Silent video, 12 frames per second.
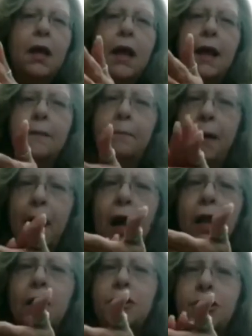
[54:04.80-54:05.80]
and
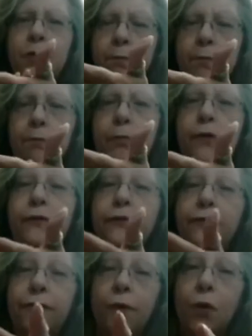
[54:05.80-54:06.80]
polish them
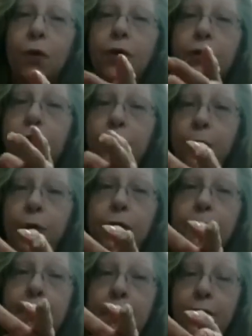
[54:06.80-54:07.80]
before you put
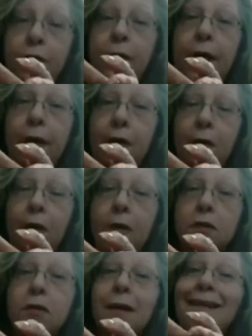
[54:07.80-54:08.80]
them in your
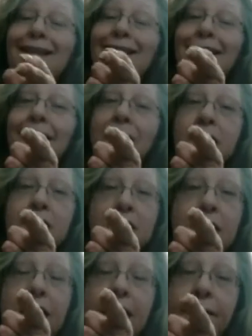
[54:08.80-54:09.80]
ANKARS. Because
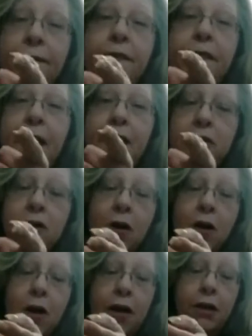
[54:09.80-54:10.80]
if they
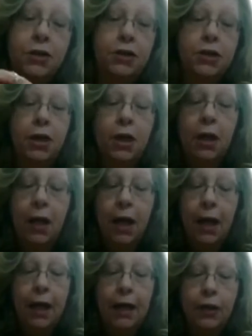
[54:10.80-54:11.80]
tarnish
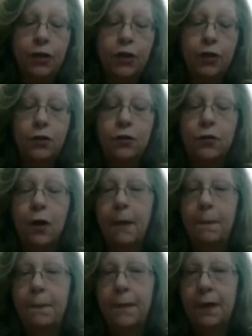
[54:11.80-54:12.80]
and you
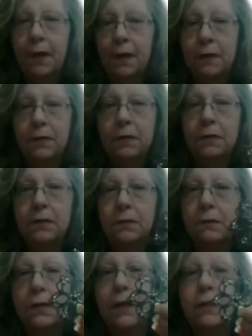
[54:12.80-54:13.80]
drop this,
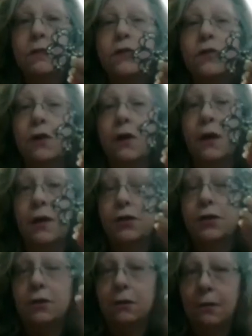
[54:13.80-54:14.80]
these are
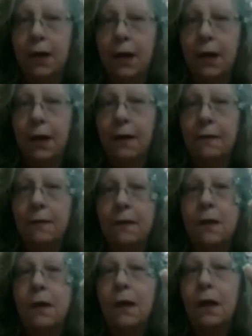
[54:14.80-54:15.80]
tarnished, okay?
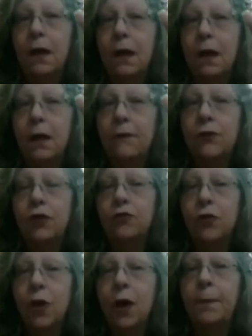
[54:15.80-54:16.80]
If you
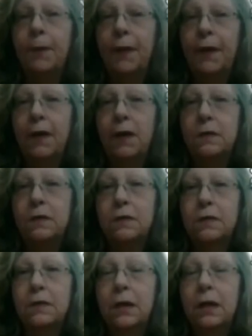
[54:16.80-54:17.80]
drop
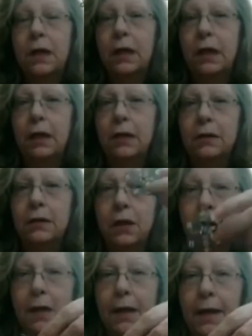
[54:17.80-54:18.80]
this in
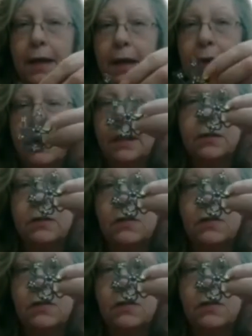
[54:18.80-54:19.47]
Tarnex